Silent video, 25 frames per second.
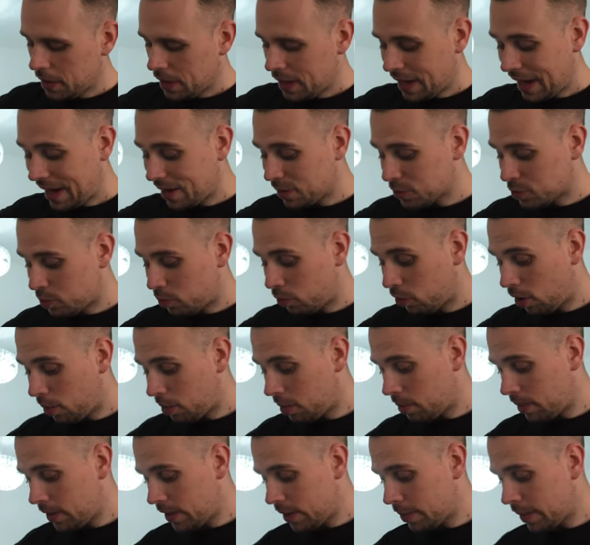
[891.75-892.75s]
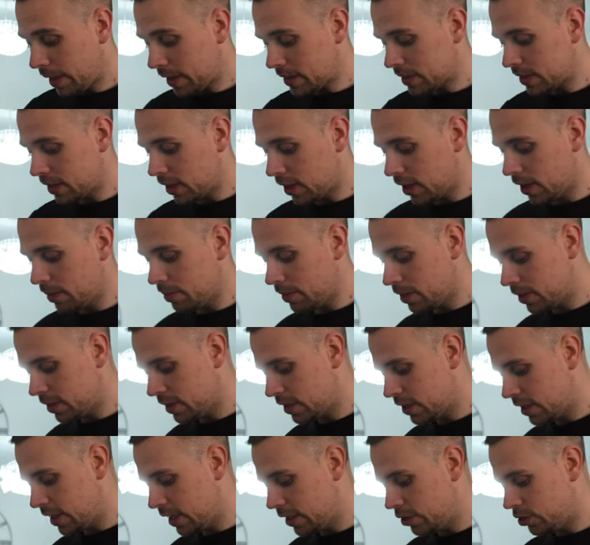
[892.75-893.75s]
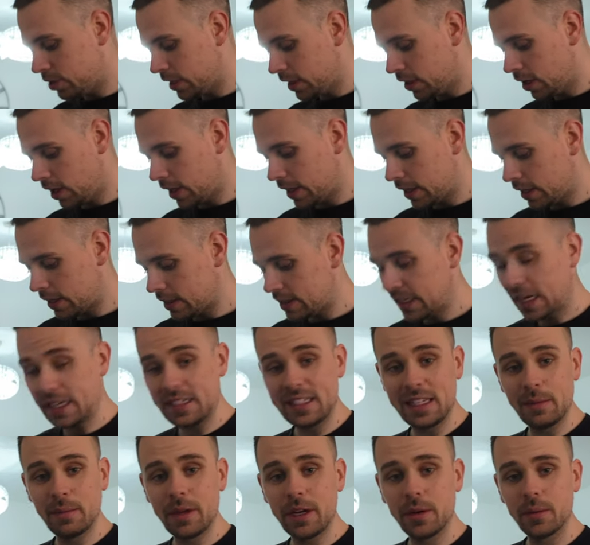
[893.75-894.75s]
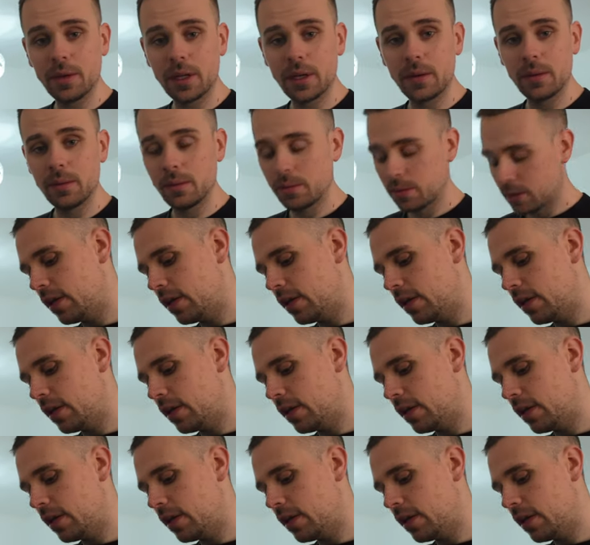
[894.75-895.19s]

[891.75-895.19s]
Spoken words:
now is probably the best time because it's literally like a Tessie meal deal.